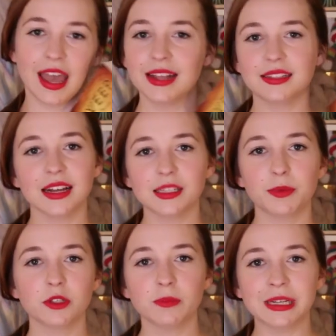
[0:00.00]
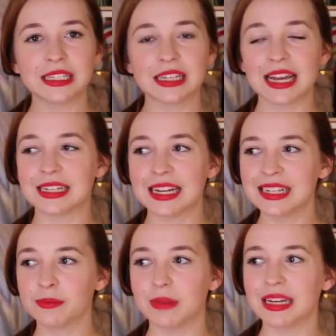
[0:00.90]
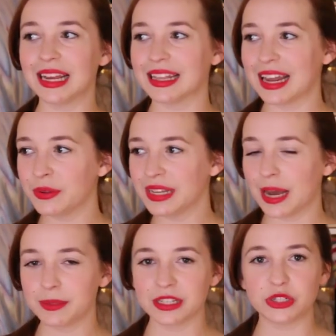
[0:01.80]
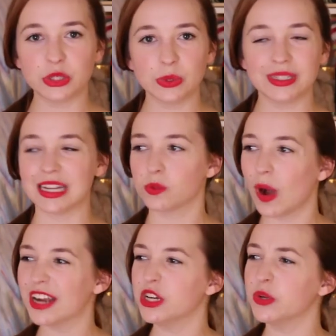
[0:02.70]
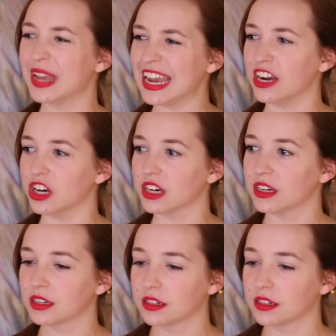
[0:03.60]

It's not supposed to be today. Today is Monday. That only happens on Tuesdays. Why are you here?